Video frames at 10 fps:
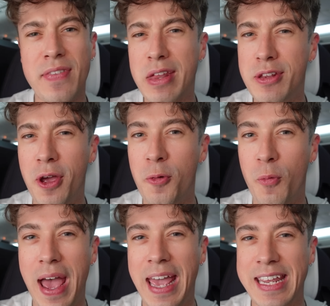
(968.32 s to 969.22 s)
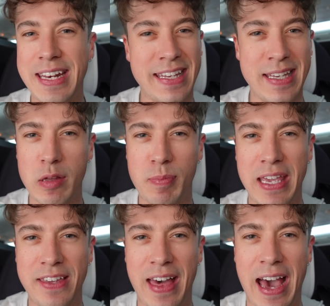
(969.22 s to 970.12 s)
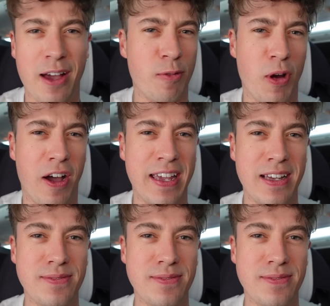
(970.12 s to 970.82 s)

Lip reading: There's no way Nicky's being that, right?